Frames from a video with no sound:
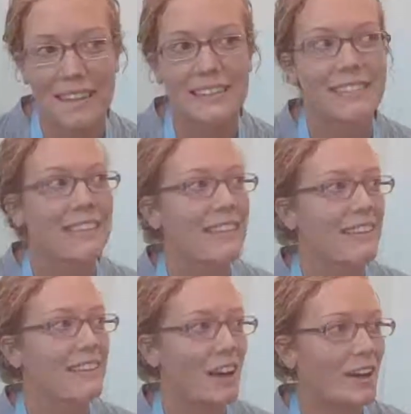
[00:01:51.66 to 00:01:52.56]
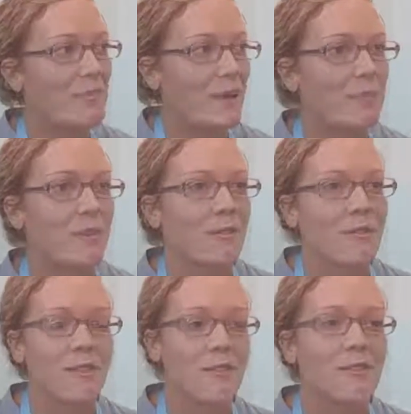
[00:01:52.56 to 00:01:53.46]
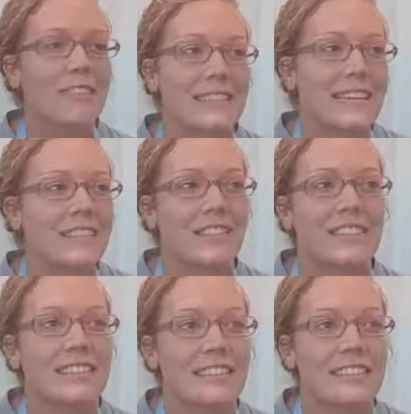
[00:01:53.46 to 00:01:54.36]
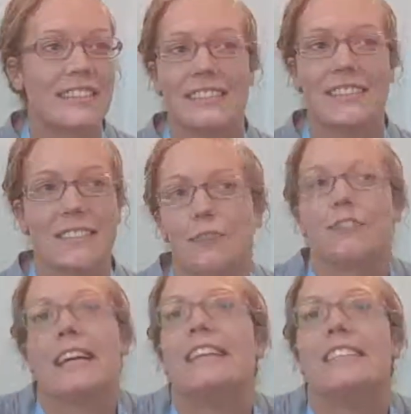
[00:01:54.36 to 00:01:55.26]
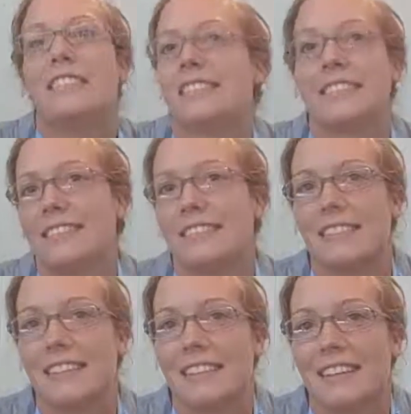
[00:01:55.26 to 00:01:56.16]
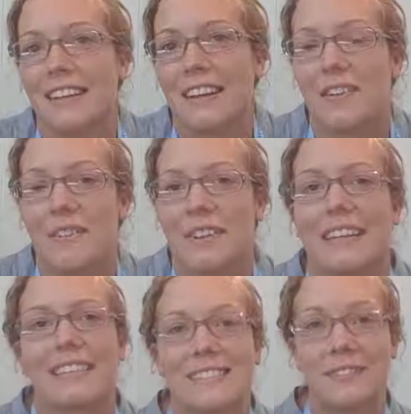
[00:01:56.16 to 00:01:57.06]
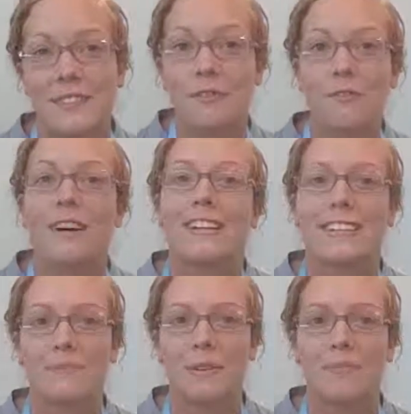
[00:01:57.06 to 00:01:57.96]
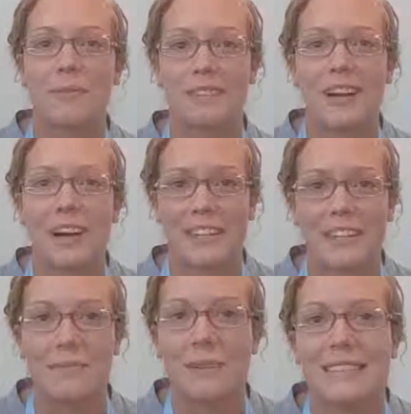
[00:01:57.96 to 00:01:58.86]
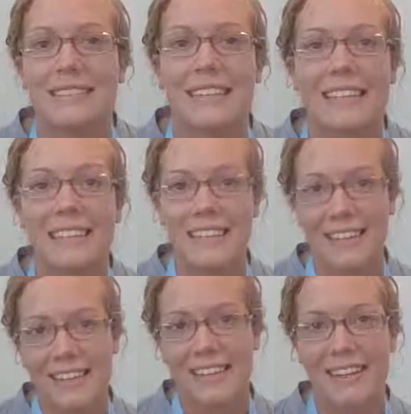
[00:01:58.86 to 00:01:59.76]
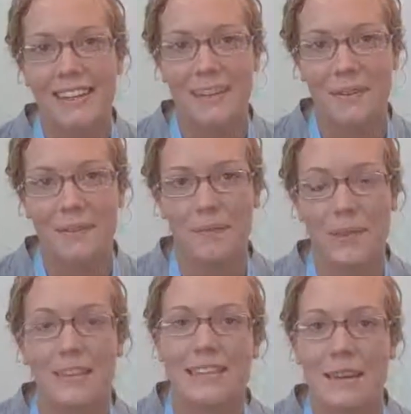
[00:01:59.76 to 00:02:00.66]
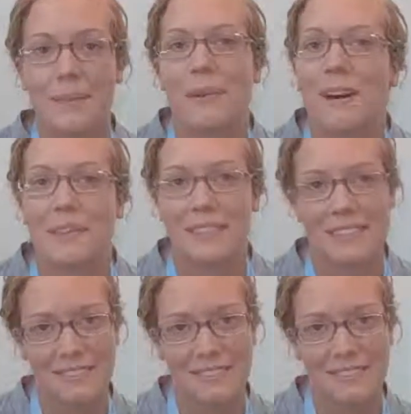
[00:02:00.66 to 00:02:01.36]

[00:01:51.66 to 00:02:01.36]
There's a lot of people from different sectors and different ages and everything, so it's very fun, people talking and meeting. On the same ground.